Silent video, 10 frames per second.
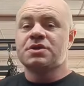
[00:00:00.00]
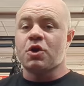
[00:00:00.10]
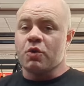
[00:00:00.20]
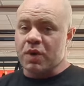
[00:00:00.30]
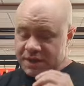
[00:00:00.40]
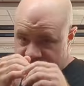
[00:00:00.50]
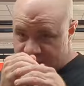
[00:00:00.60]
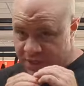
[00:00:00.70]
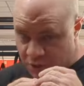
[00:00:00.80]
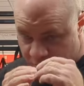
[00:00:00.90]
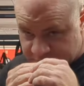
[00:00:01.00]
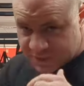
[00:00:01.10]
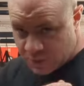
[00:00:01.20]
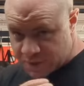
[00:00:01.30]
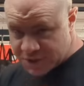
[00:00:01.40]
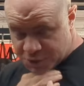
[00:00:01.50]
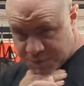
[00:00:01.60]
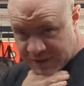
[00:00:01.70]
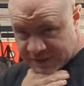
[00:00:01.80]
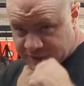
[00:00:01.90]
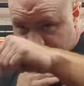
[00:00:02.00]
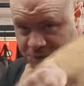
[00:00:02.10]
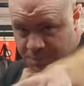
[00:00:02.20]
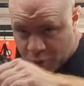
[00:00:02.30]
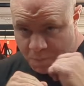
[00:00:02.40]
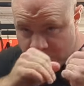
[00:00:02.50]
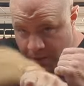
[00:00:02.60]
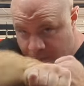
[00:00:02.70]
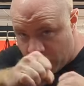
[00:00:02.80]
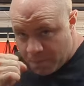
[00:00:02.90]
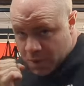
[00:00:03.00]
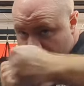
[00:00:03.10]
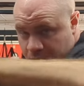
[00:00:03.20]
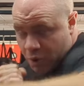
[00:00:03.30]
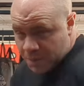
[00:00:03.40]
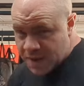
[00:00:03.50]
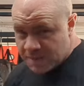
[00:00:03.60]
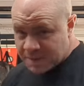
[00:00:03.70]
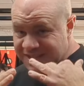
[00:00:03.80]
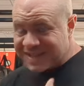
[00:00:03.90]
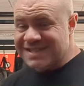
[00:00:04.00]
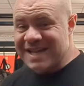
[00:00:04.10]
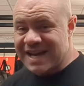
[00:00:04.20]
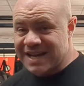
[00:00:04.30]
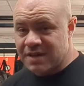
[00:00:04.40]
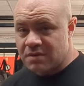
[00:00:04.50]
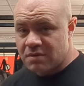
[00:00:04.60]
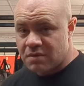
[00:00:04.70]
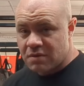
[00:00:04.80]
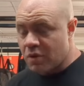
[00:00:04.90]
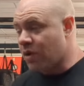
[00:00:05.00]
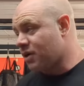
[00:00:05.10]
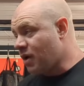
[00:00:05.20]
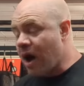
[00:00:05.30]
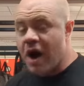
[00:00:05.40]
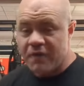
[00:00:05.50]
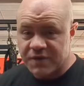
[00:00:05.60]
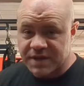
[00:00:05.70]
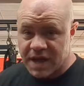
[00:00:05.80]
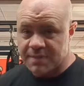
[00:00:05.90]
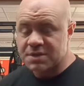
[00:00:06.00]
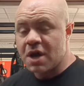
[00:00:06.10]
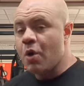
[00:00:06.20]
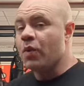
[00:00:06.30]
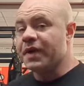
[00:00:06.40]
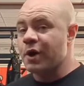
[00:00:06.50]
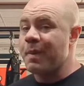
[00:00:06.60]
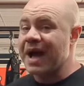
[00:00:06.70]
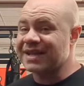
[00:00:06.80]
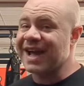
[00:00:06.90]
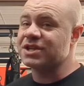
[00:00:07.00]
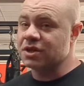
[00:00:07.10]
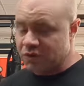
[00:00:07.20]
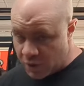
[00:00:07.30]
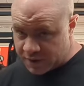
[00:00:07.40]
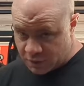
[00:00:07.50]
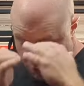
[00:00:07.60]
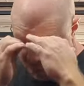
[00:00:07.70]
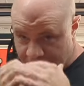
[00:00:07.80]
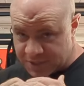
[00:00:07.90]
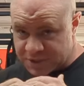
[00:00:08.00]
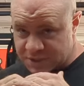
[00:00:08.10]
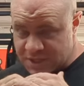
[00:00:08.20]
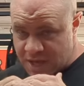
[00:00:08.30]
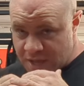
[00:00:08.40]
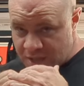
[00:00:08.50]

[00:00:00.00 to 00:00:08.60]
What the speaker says: So what is gonna encourage is someone to just be like this and boom, boom, boom. But then the second, or oftentimes, when they go back to actually throwing the real punches,